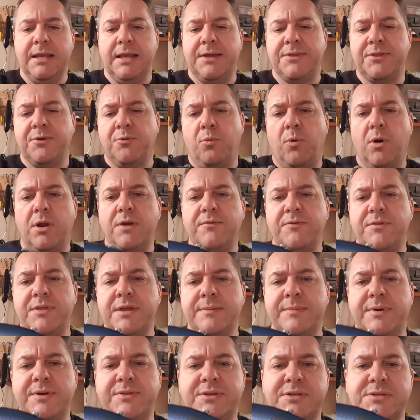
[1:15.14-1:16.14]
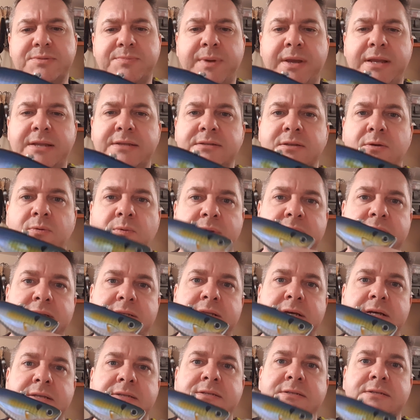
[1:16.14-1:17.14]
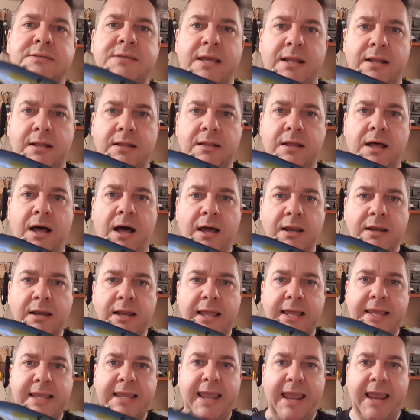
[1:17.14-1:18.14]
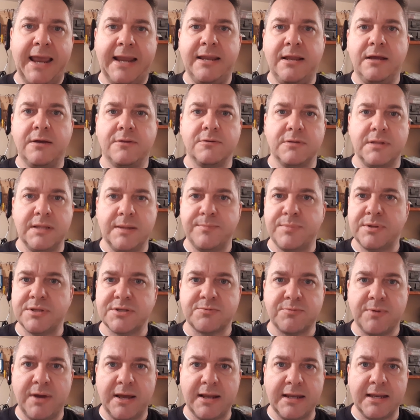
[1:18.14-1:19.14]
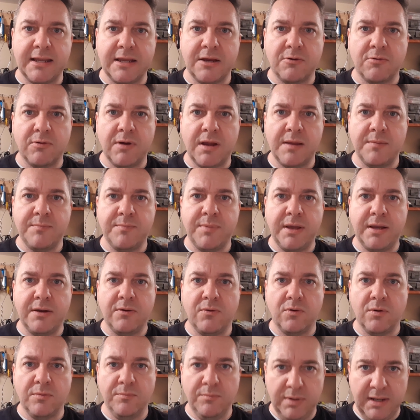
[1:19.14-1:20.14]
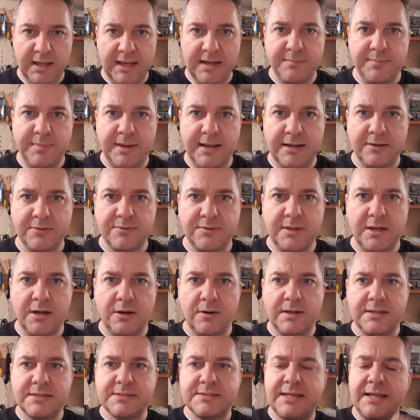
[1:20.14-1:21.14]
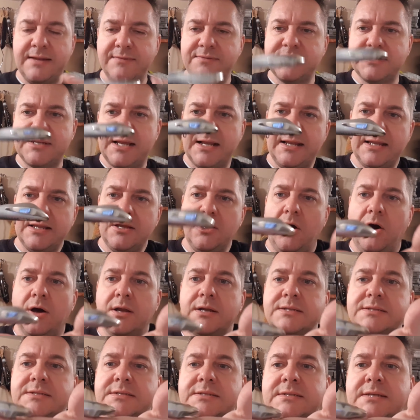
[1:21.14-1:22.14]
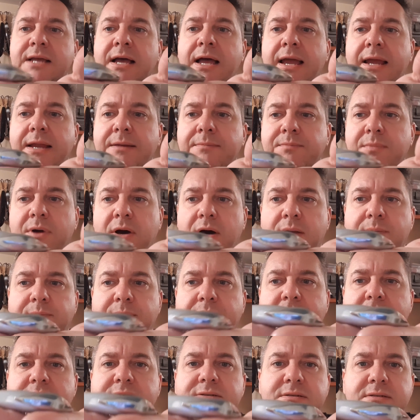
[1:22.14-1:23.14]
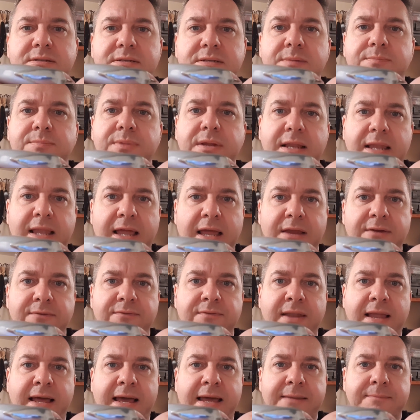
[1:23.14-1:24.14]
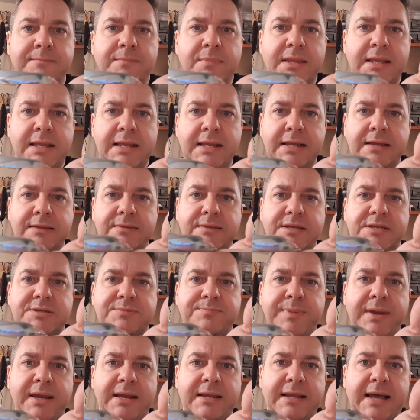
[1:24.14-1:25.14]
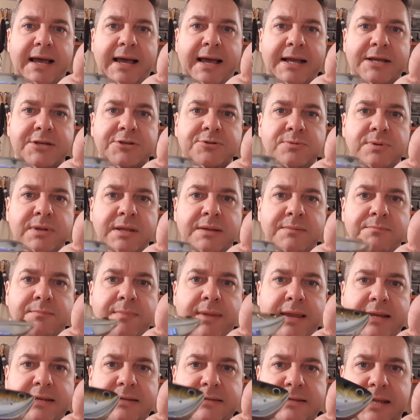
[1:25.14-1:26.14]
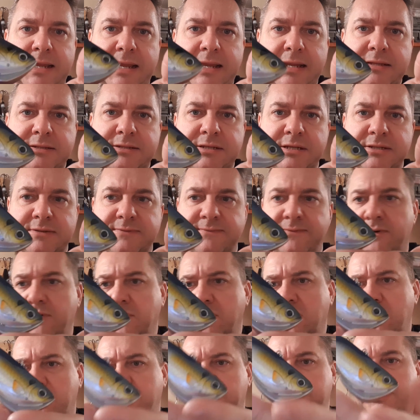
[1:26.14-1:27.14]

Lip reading: And the wonderful thing about this bait is that when it does settle, unlike any other lipless rattling crankbait or blade bait out there, instead of settling on its side on base and simply lying flat, this bait actually maintains its vertical